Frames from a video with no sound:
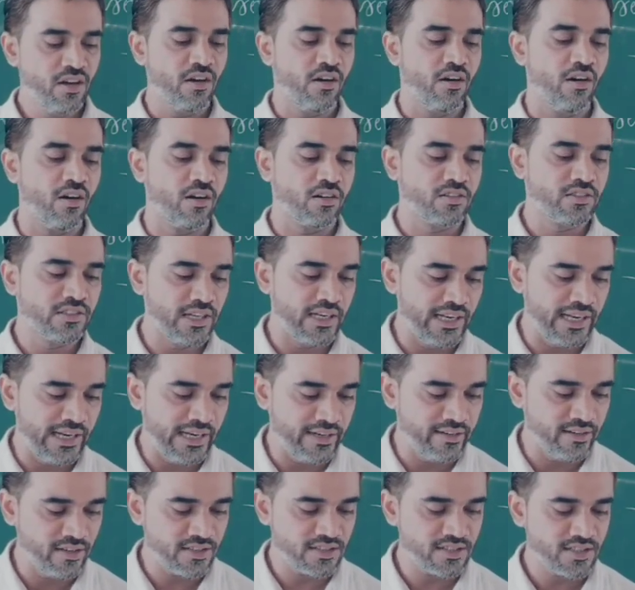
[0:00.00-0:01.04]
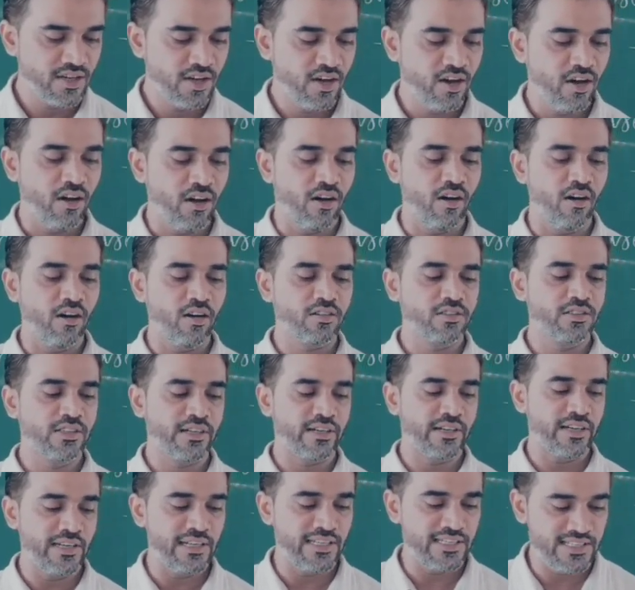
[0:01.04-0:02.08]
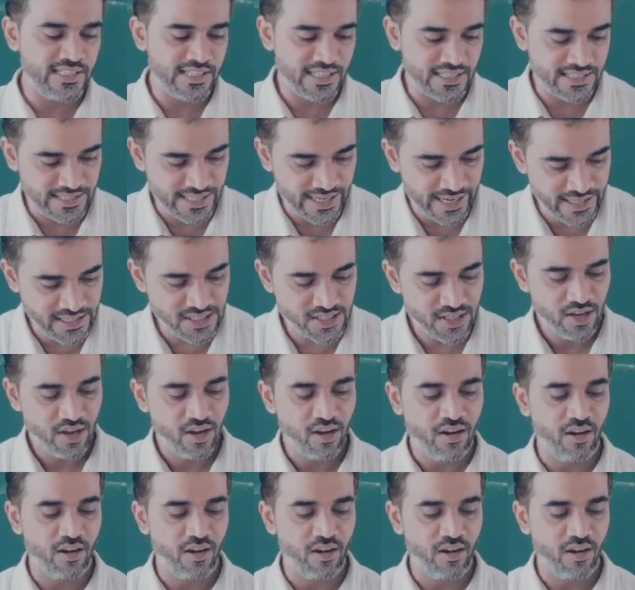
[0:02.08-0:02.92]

or the leaders, or the religious heads,